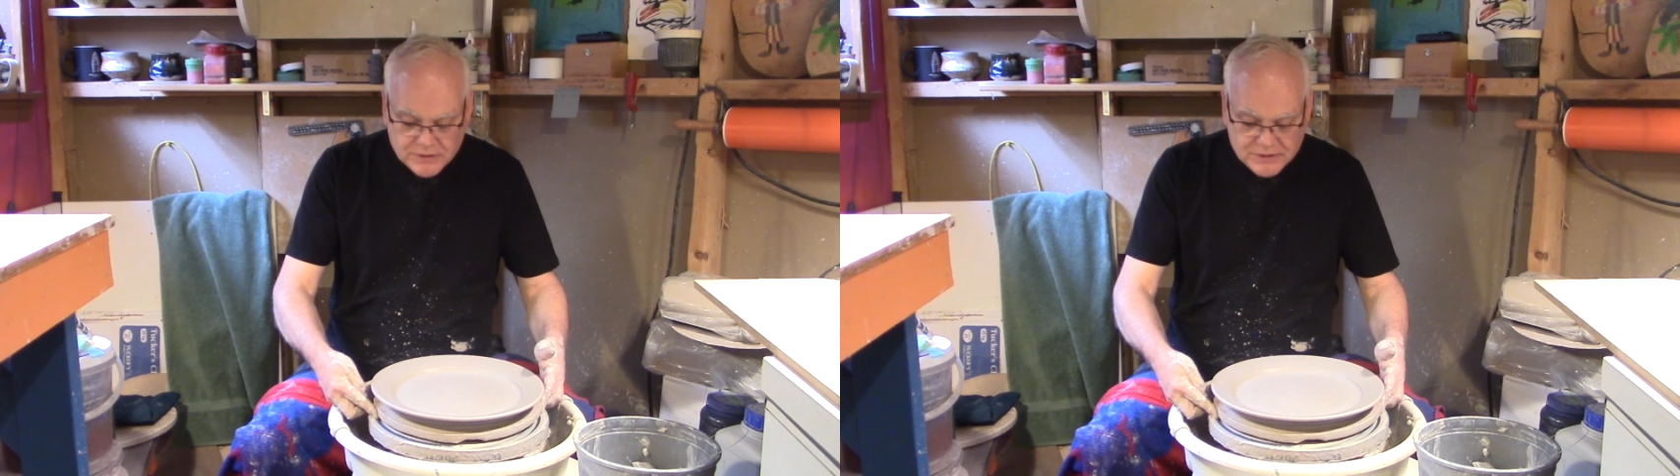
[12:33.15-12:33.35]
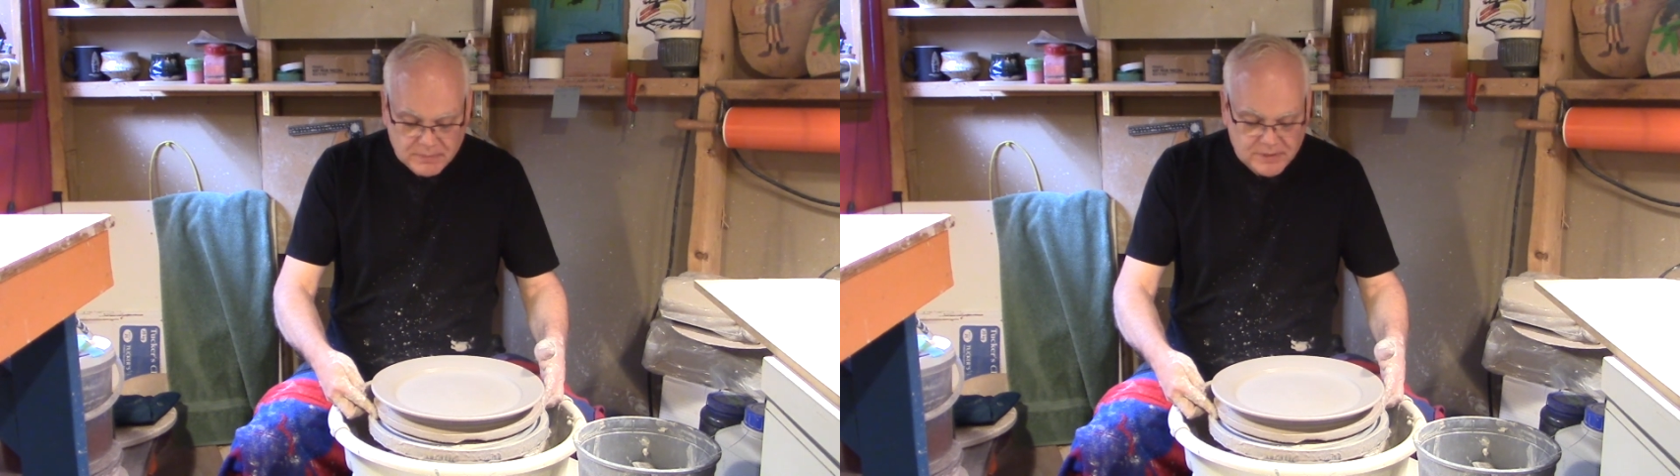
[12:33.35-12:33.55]

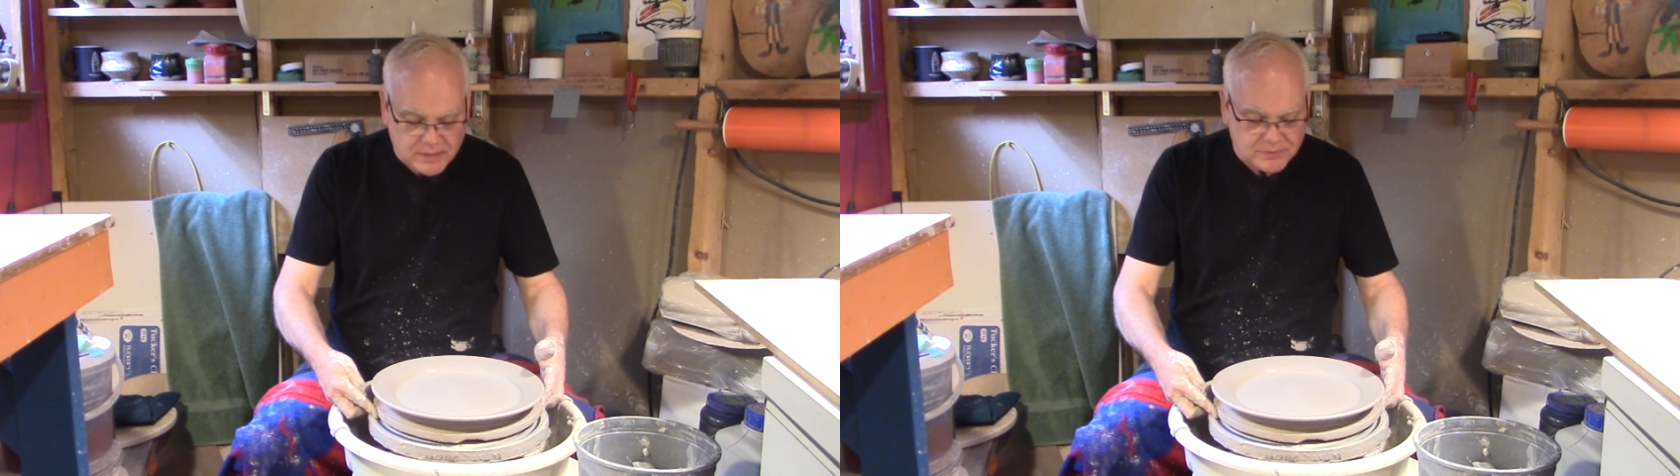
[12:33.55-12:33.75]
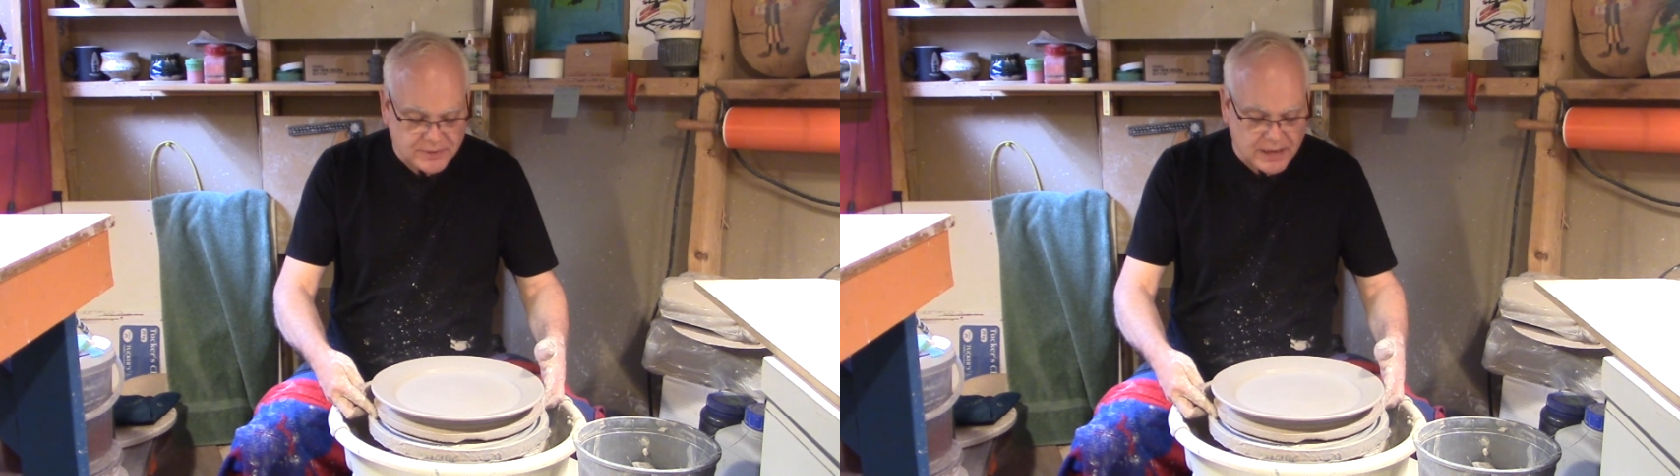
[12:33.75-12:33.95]

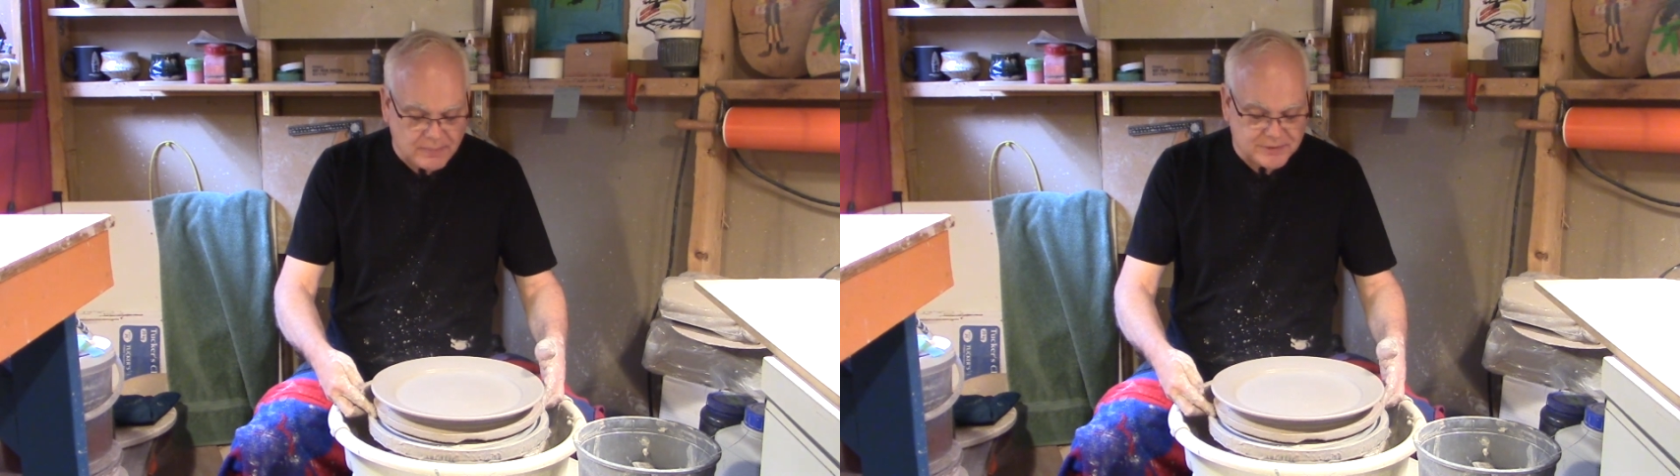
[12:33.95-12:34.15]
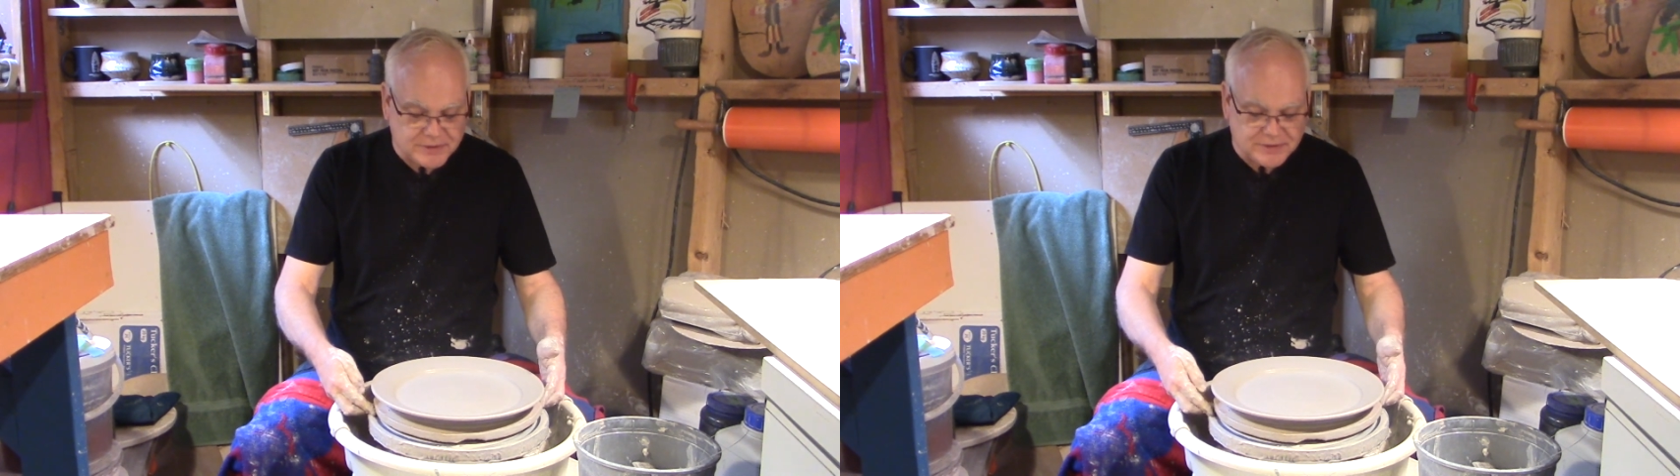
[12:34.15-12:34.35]
Sometimes what
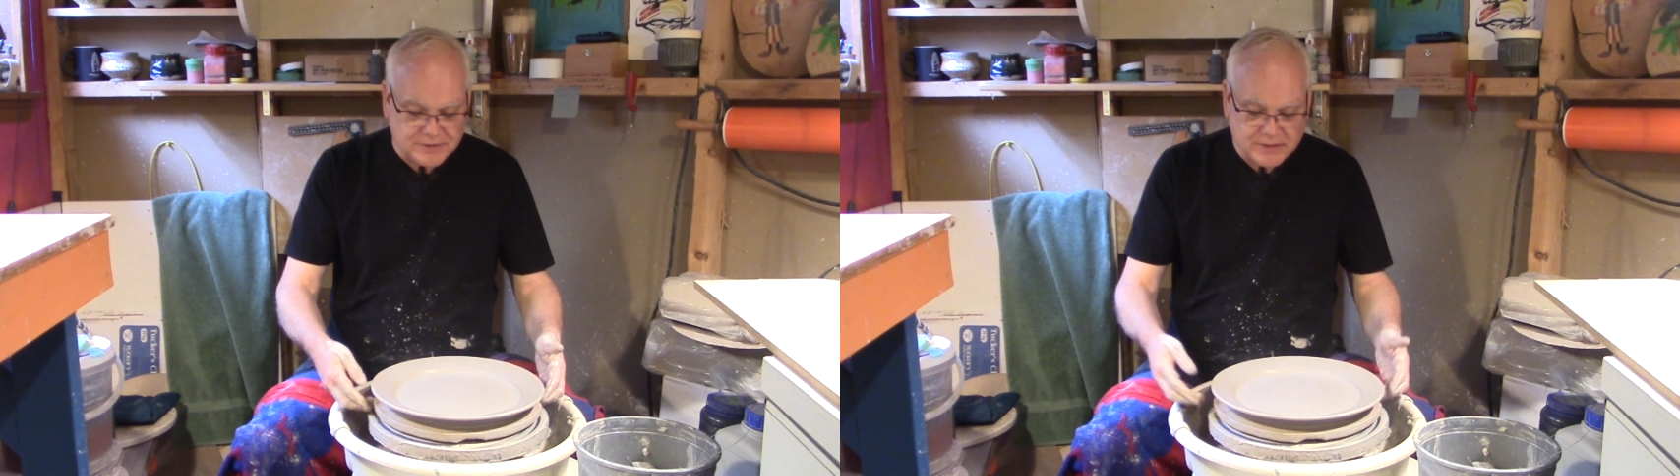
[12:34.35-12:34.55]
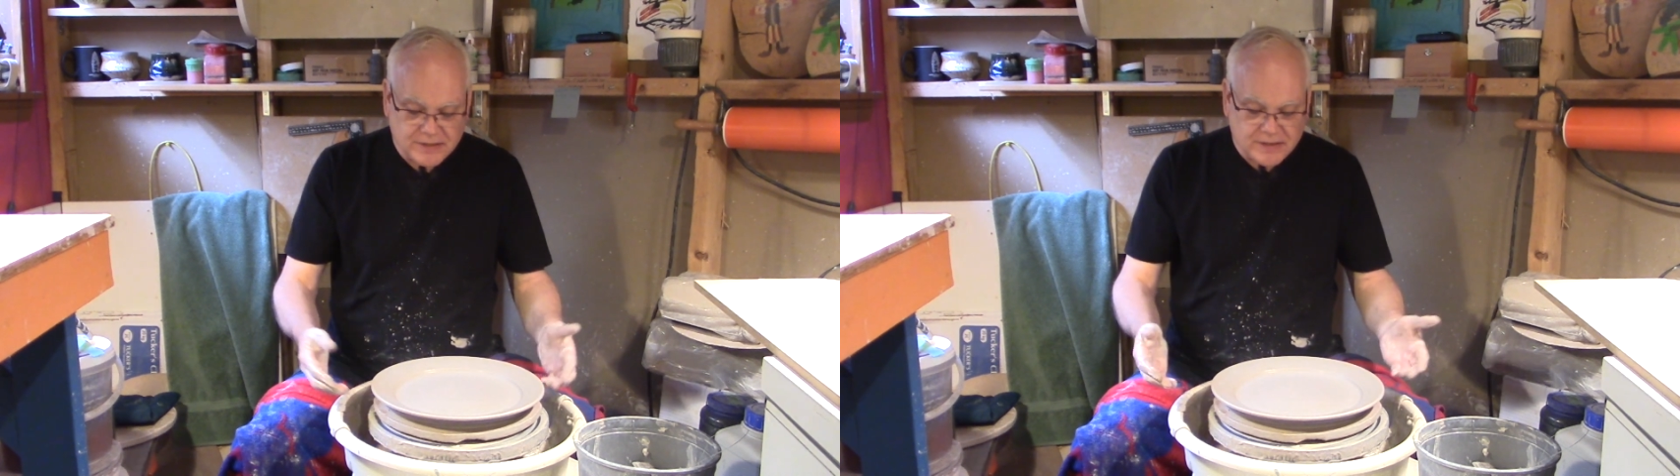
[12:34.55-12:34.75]
happens
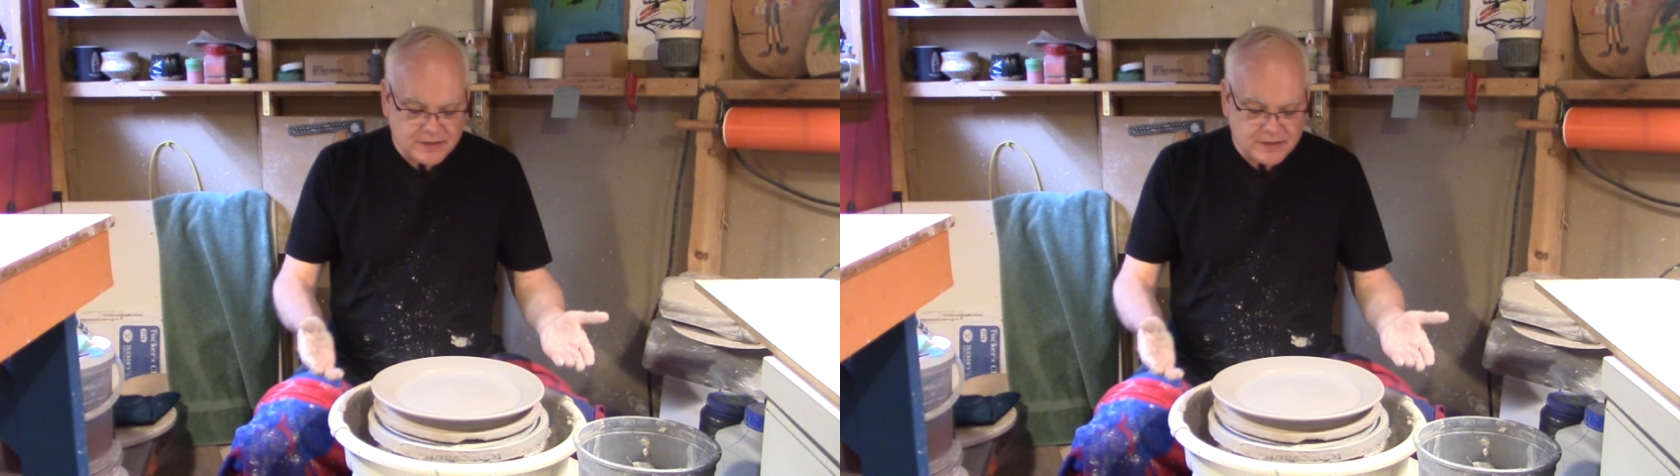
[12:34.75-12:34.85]
is